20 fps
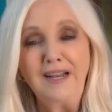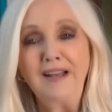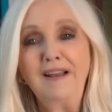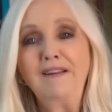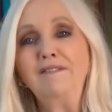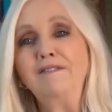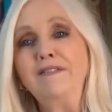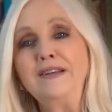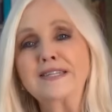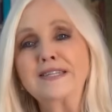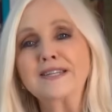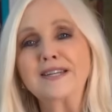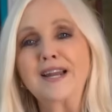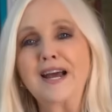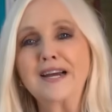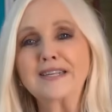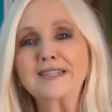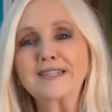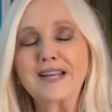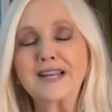Visit
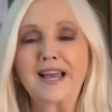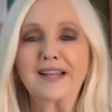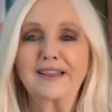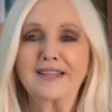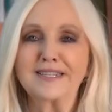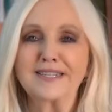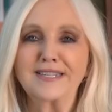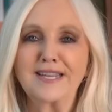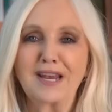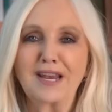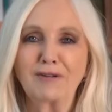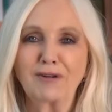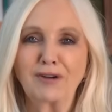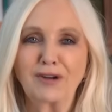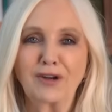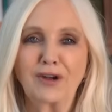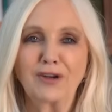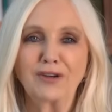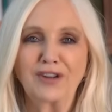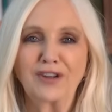us at
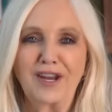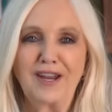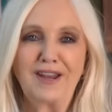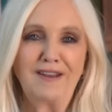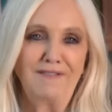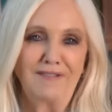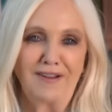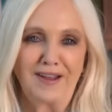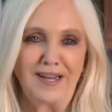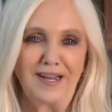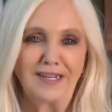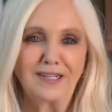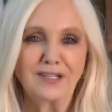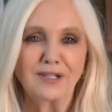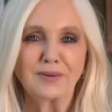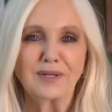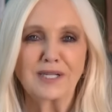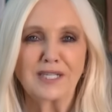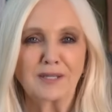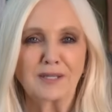thesecret.tv to
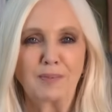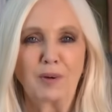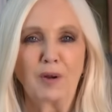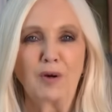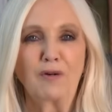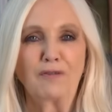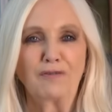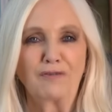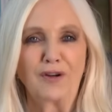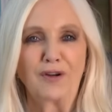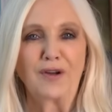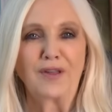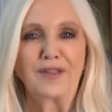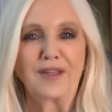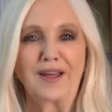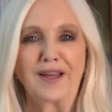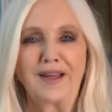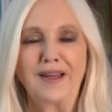explore further.